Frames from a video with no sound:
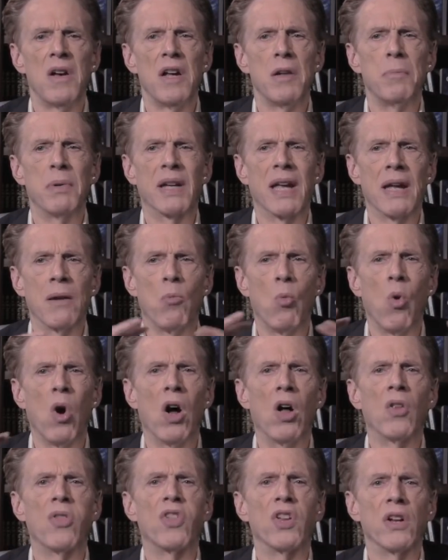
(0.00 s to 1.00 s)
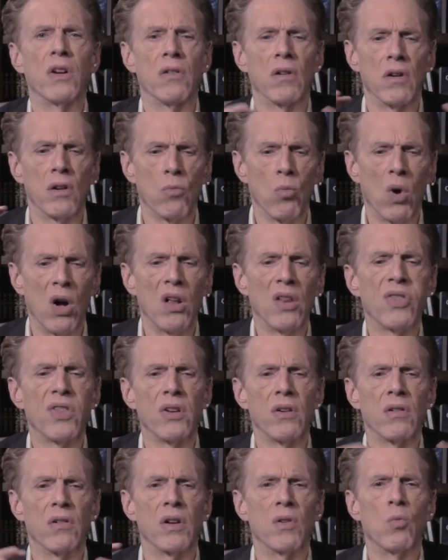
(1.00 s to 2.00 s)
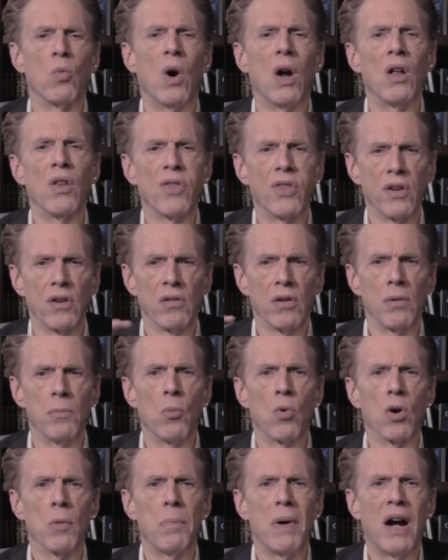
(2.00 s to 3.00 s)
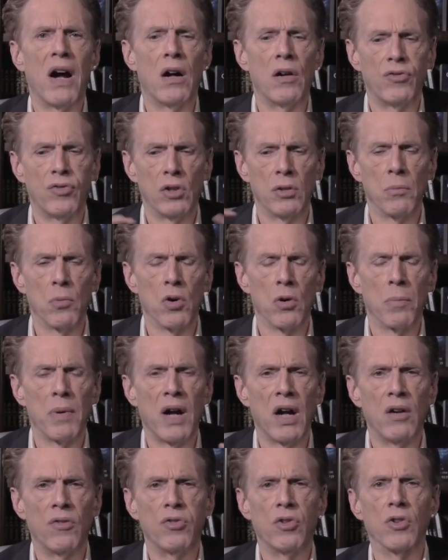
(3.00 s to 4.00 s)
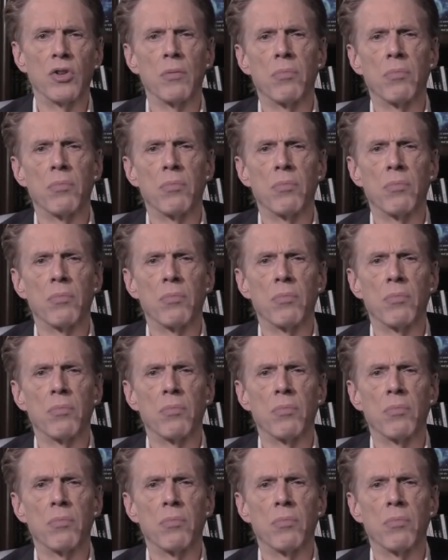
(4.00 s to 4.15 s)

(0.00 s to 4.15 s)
It became wealthier and wealthier and wealthier and more powerful and more powerful.